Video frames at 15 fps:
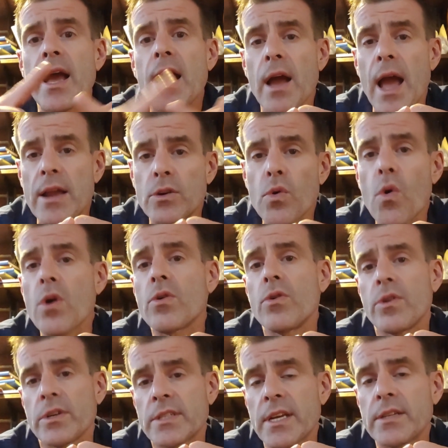and or
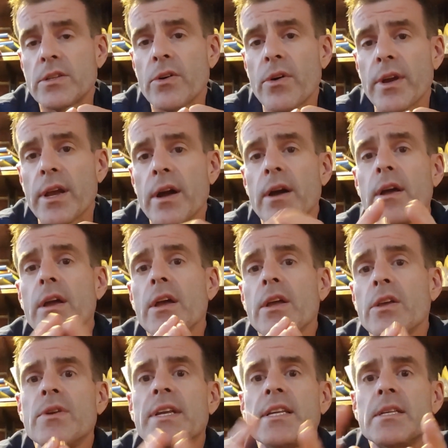leukocyturia,
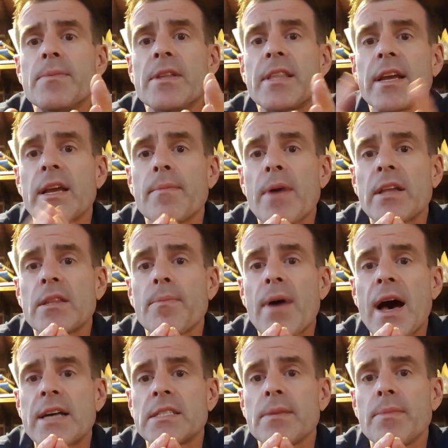you need to be thinking about the
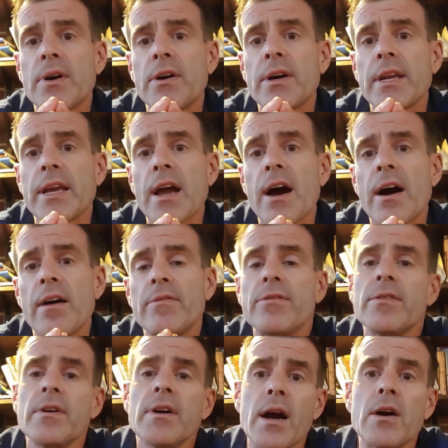possibility of
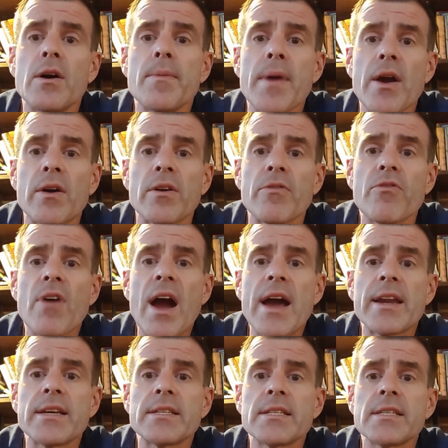a
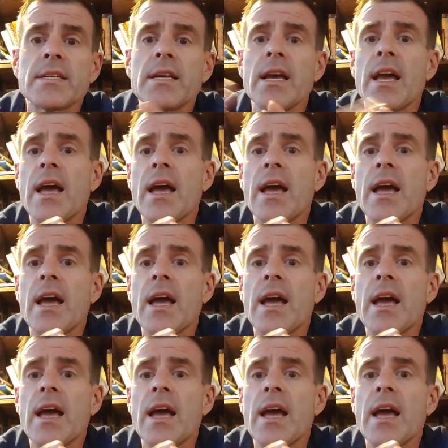glomerulonephritis